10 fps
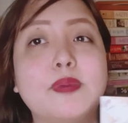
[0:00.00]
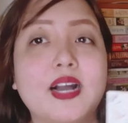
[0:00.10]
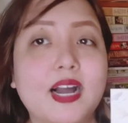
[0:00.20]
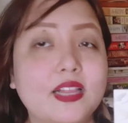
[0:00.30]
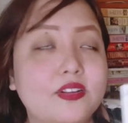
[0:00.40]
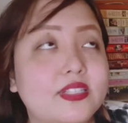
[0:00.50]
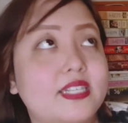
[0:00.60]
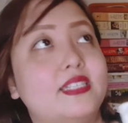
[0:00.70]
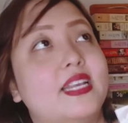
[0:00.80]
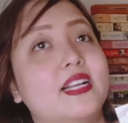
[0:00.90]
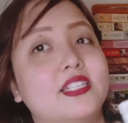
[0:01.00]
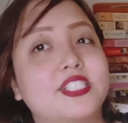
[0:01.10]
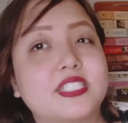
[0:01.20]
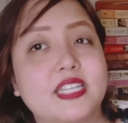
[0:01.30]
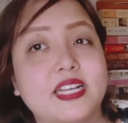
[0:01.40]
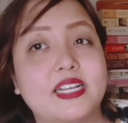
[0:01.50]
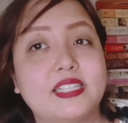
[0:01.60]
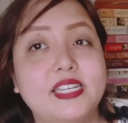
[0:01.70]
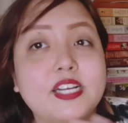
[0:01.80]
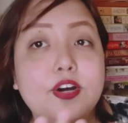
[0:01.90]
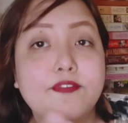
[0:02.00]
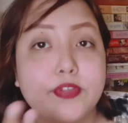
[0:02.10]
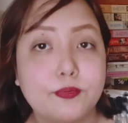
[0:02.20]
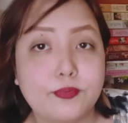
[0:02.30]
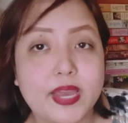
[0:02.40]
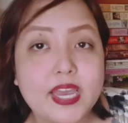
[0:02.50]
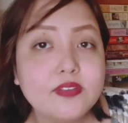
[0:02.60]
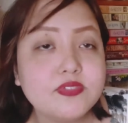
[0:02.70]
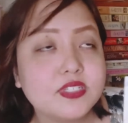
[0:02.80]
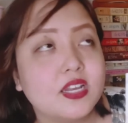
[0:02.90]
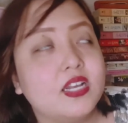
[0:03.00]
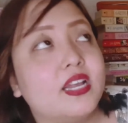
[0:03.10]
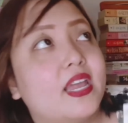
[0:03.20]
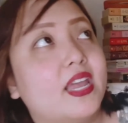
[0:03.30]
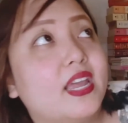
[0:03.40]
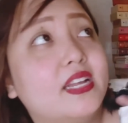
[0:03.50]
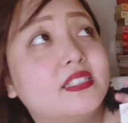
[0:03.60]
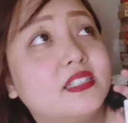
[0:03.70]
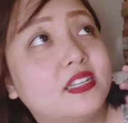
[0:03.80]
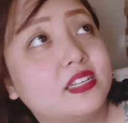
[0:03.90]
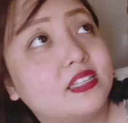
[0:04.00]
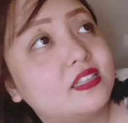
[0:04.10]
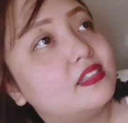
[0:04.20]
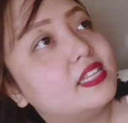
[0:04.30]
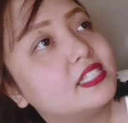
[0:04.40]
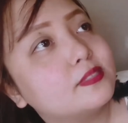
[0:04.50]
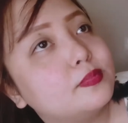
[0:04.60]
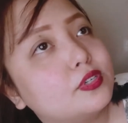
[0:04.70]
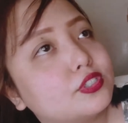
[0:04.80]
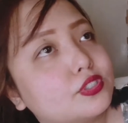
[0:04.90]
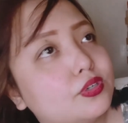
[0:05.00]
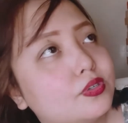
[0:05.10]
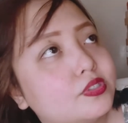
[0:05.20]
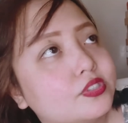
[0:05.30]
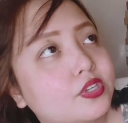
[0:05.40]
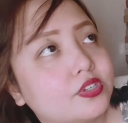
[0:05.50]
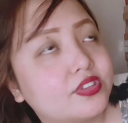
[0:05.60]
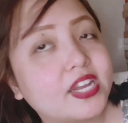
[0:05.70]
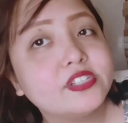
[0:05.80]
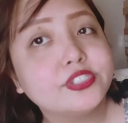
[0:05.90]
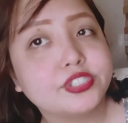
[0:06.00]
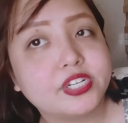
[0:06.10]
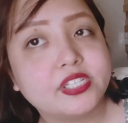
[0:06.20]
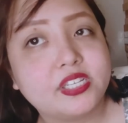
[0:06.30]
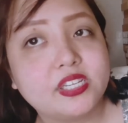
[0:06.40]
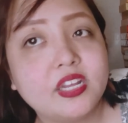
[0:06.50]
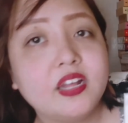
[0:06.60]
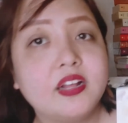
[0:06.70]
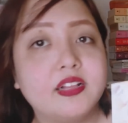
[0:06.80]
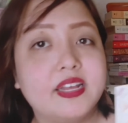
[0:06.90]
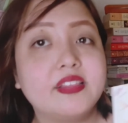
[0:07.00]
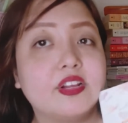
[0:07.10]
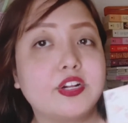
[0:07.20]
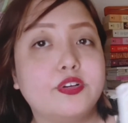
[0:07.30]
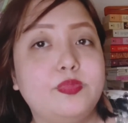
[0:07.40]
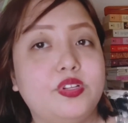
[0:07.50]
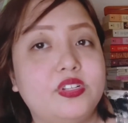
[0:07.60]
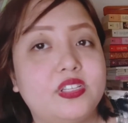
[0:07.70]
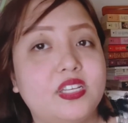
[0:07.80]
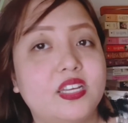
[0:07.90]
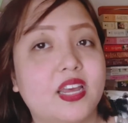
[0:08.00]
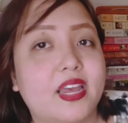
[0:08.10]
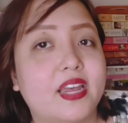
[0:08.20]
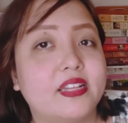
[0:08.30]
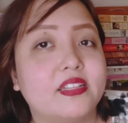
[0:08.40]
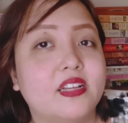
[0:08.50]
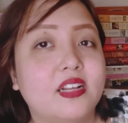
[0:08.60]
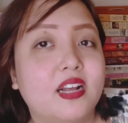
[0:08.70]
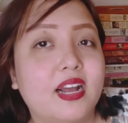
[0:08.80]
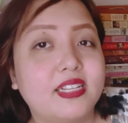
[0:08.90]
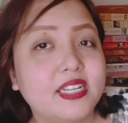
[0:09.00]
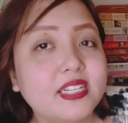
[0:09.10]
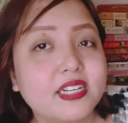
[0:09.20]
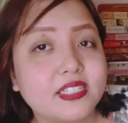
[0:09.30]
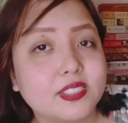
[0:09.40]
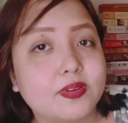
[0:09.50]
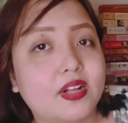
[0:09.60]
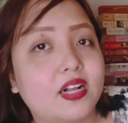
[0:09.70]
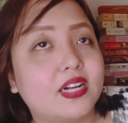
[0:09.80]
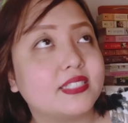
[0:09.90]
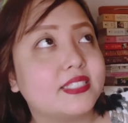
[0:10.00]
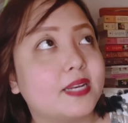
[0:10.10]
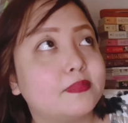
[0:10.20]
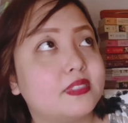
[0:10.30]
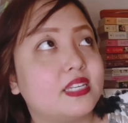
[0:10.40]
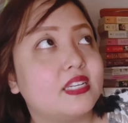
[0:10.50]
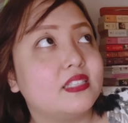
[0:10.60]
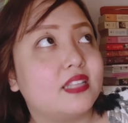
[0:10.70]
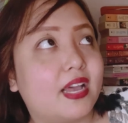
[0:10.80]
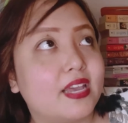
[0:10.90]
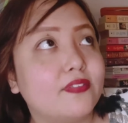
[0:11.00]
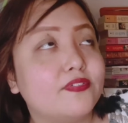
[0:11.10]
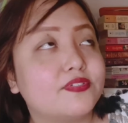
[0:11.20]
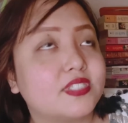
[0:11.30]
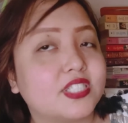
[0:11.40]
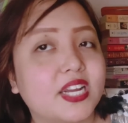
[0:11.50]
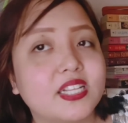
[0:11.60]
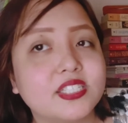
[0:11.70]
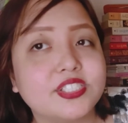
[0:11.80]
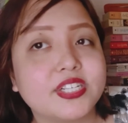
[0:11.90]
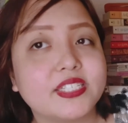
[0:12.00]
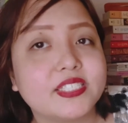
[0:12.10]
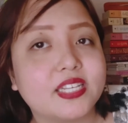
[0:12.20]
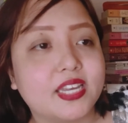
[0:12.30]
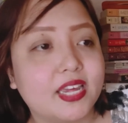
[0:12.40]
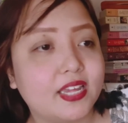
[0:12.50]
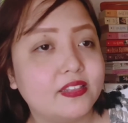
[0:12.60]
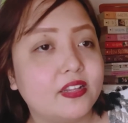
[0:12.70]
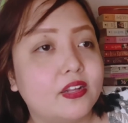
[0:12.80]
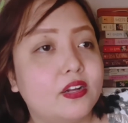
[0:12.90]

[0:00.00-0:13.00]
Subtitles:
ng Mga Alon in English is like Anina of the waves, and this book shows their journey in their community and Anina as well, accepting life's challenges and